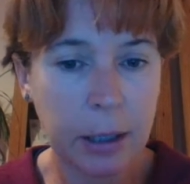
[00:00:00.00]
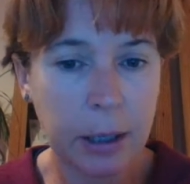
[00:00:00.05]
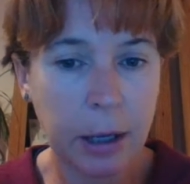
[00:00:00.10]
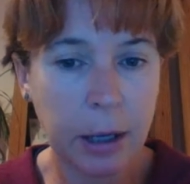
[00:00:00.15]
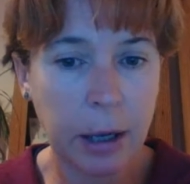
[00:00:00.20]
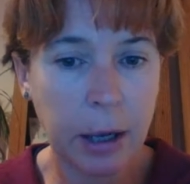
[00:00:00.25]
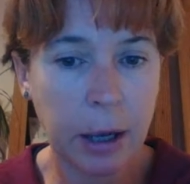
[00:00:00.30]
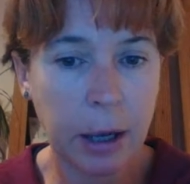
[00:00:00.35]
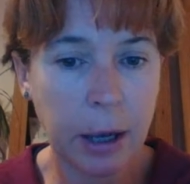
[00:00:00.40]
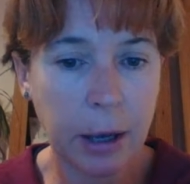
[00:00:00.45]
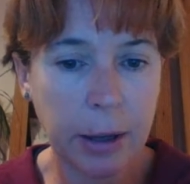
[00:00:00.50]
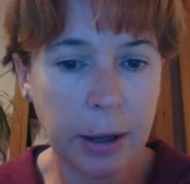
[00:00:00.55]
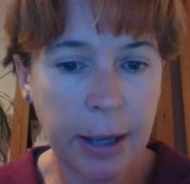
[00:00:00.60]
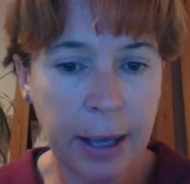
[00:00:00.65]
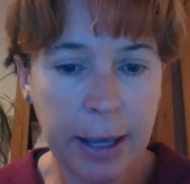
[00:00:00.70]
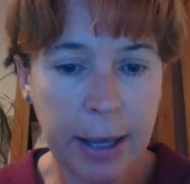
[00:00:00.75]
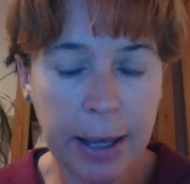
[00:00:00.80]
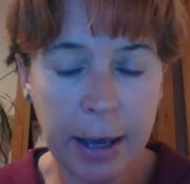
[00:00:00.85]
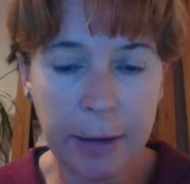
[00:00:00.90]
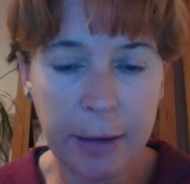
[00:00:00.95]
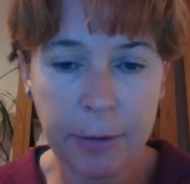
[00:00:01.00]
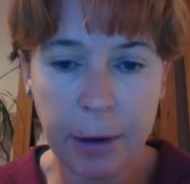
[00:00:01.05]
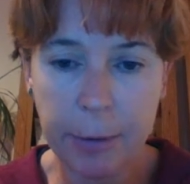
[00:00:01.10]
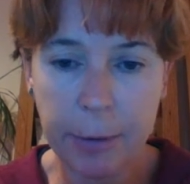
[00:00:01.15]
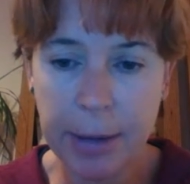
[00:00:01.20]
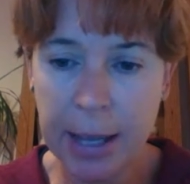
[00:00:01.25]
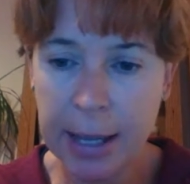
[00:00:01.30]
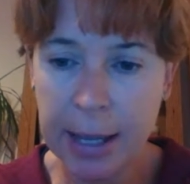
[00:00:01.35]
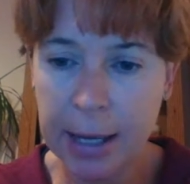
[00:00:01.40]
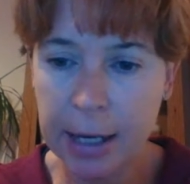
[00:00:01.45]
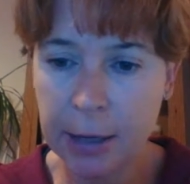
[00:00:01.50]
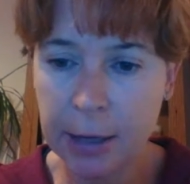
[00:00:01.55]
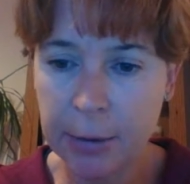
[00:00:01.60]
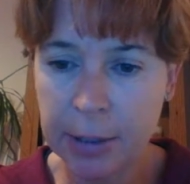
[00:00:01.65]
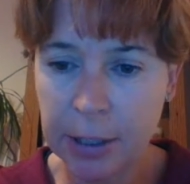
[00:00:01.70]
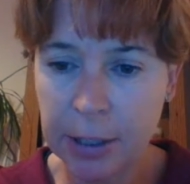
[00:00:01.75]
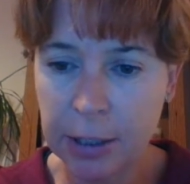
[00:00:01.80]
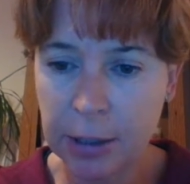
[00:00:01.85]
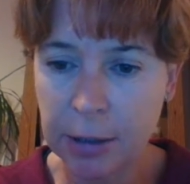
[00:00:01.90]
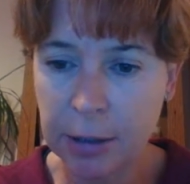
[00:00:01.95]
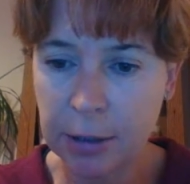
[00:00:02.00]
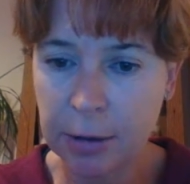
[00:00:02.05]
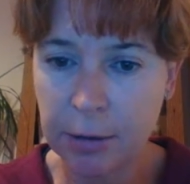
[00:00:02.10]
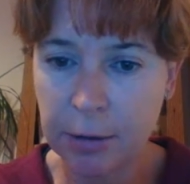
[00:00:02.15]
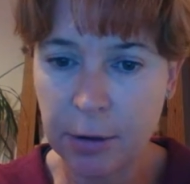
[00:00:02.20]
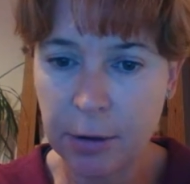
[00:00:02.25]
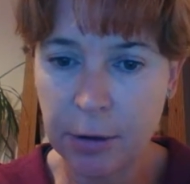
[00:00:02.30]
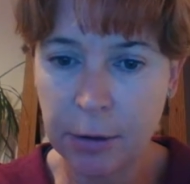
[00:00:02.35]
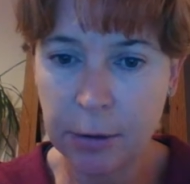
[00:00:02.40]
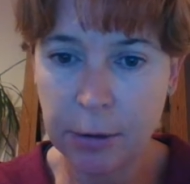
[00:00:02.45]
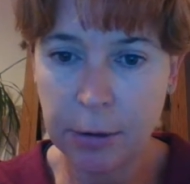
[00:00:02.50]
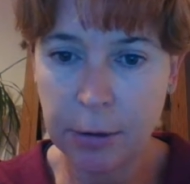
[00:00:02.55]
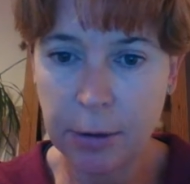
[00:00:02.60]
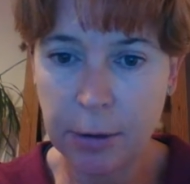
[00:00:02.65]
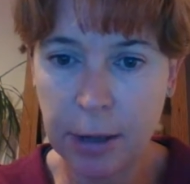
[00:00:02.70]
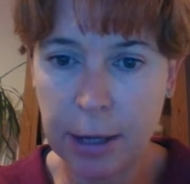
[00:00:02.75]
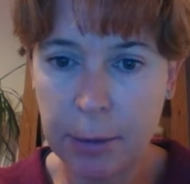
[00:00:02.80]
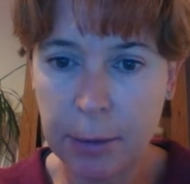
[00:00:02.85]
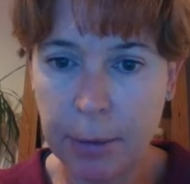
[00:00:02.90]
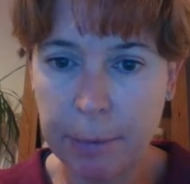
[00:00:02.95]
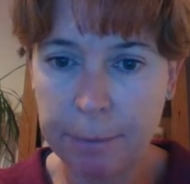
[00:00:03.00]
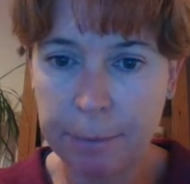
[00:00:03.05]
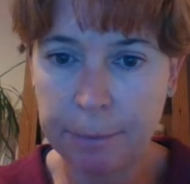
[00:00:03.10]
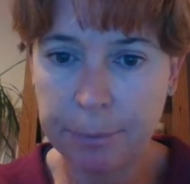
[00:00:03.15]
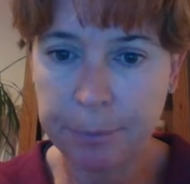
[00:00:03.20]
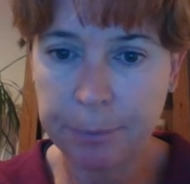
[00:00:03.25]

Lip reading: Okay, are we getting any questions through? Anyone?